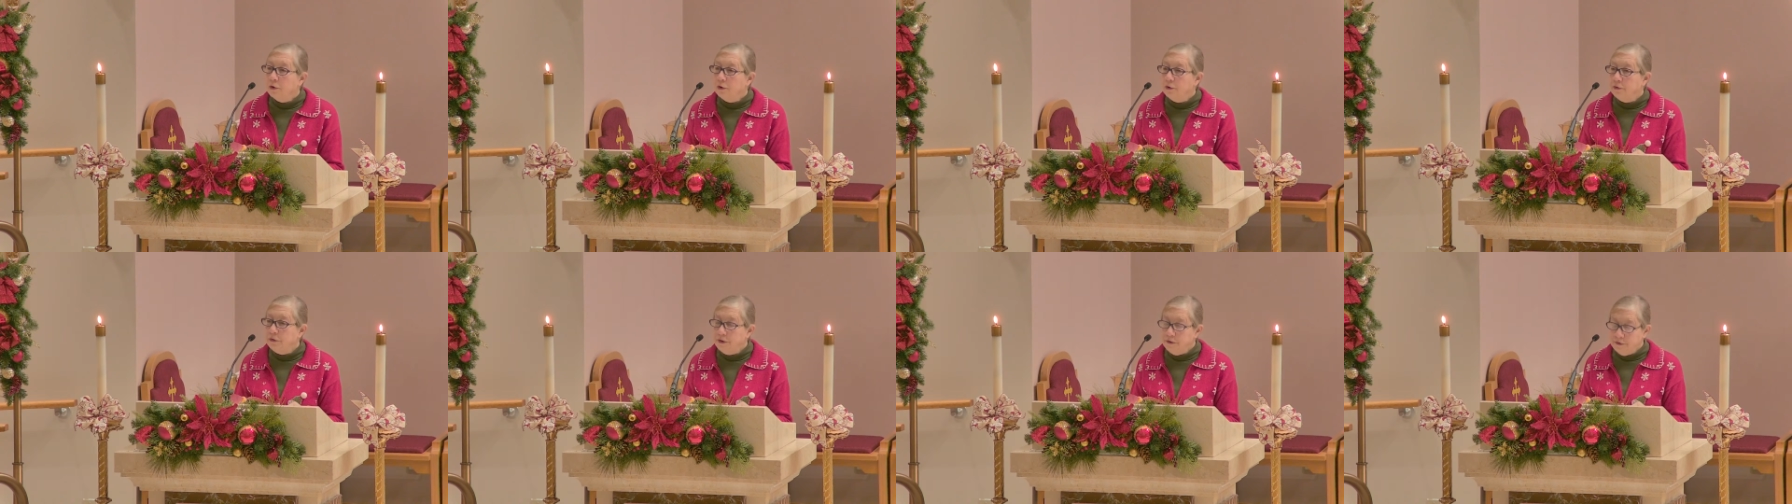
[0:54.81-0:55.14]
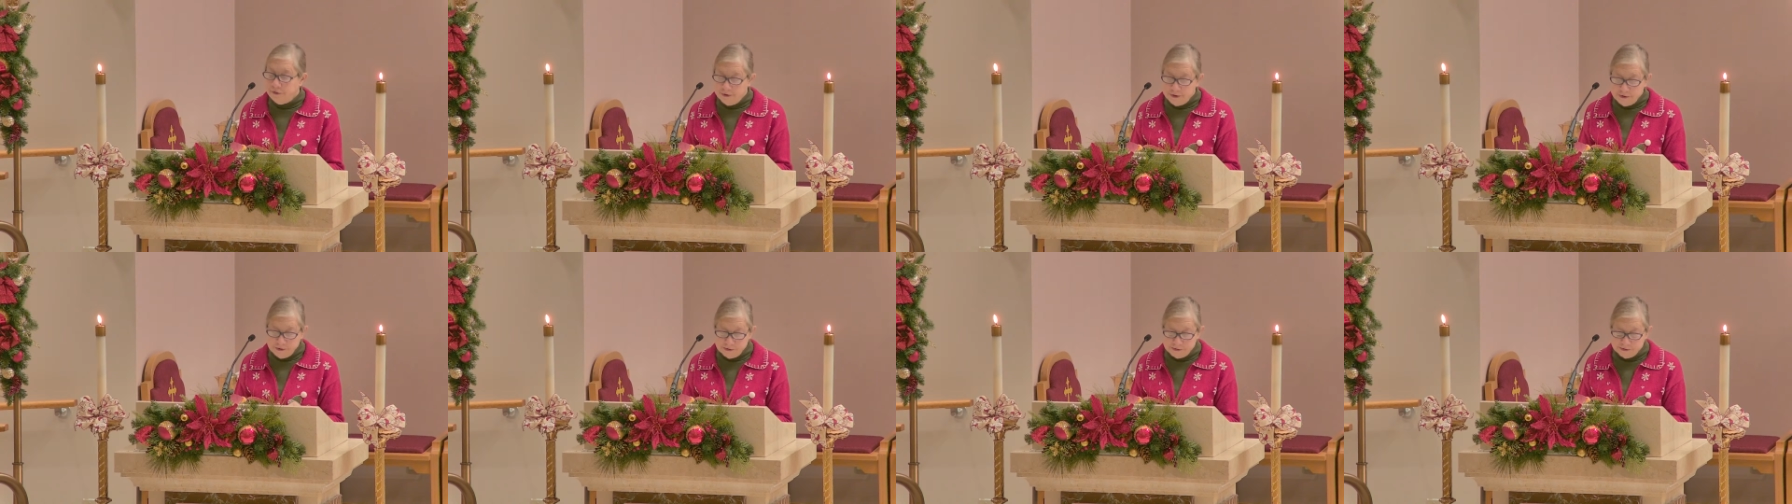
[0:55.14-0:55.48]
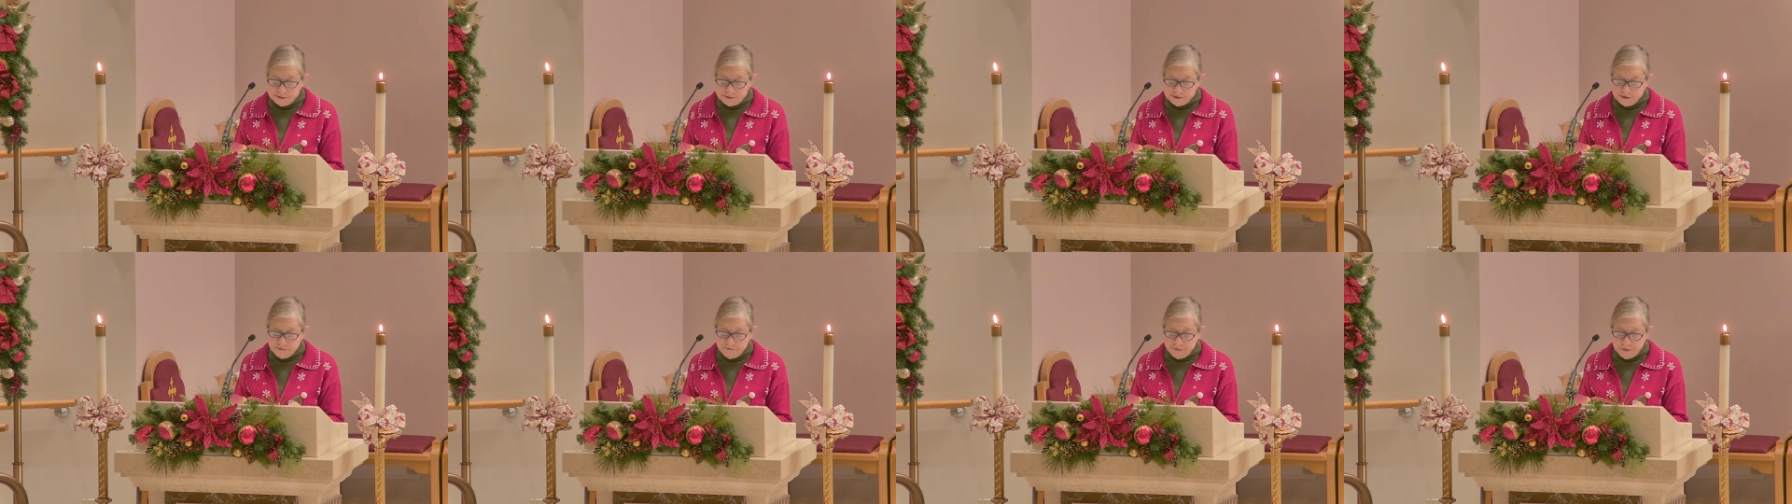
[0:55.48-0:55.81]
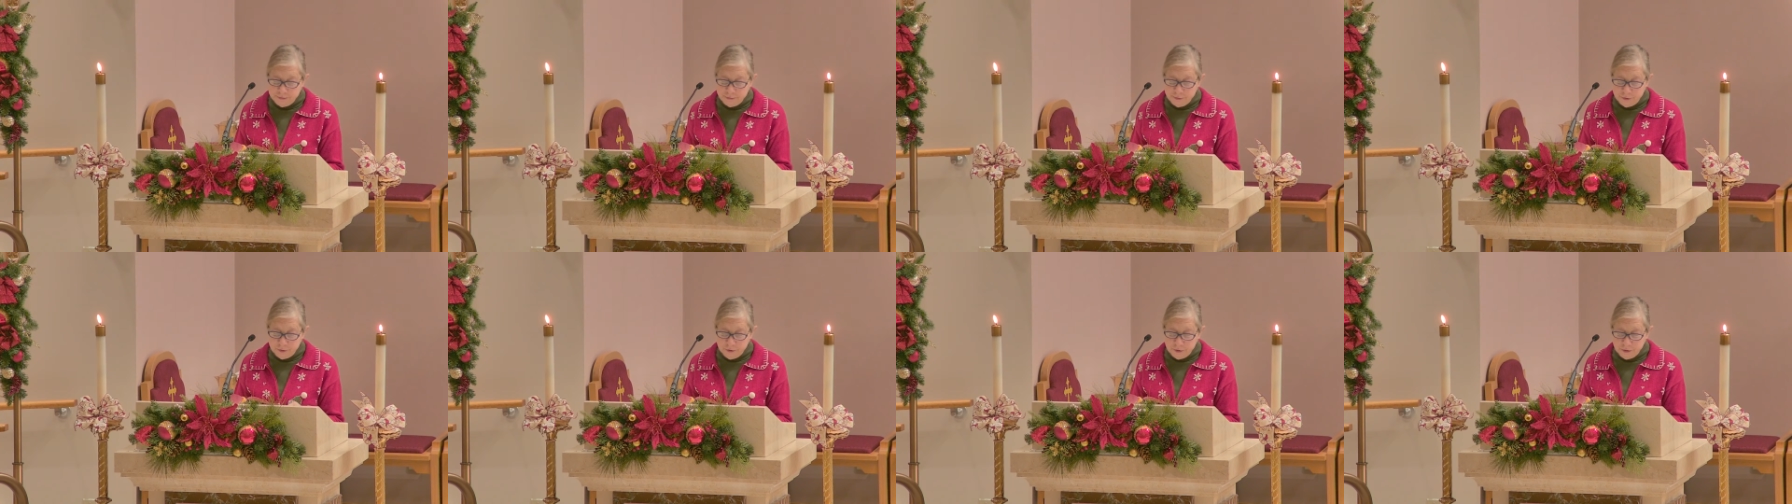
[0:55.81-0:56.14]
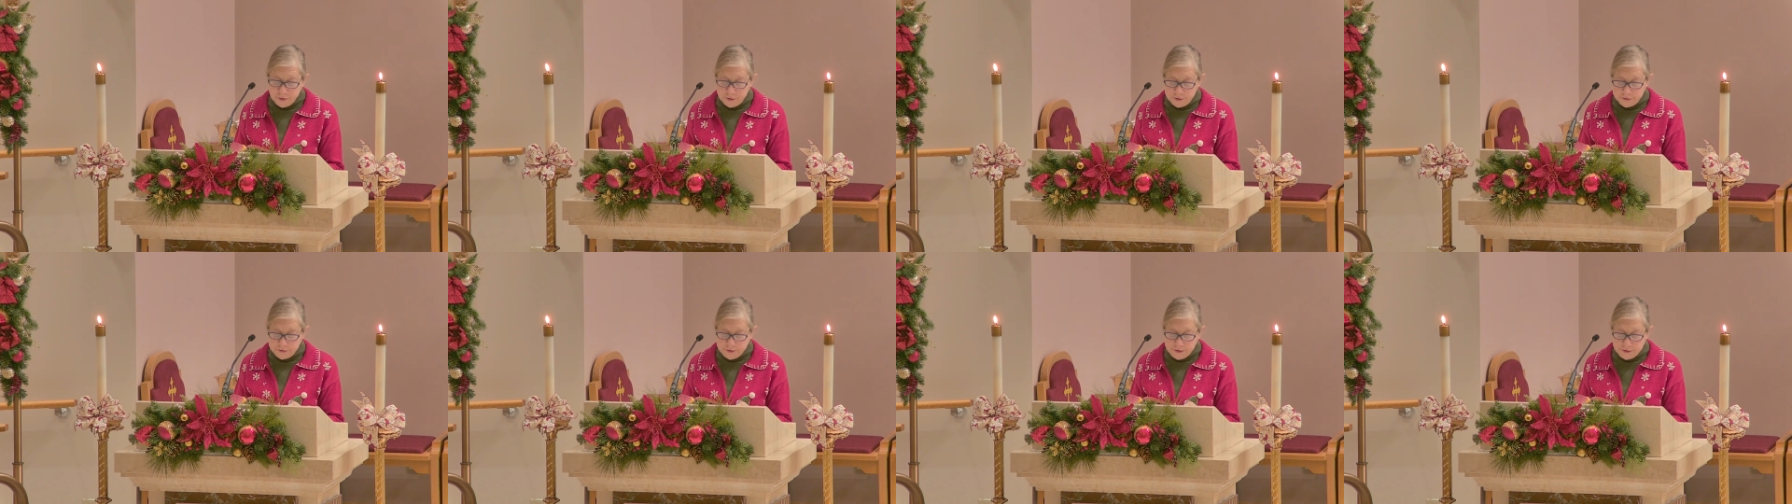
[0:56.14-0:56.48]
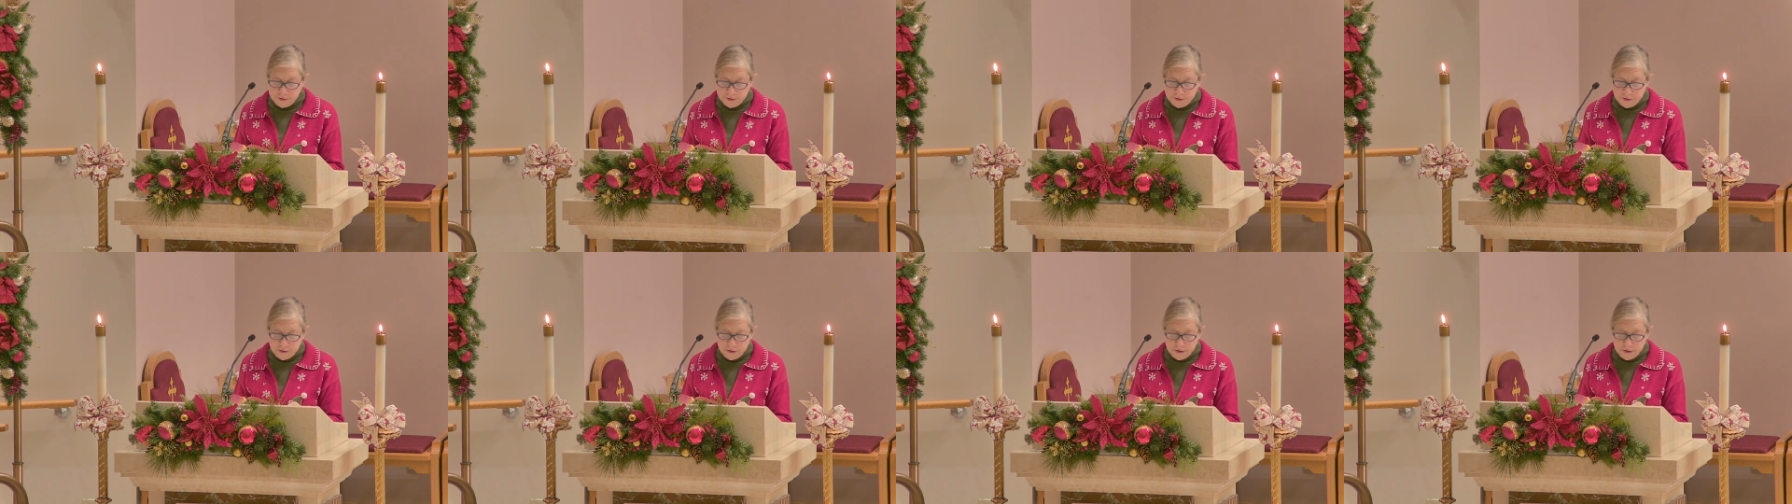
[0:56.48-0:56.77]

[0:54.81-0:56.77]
or the things of the world.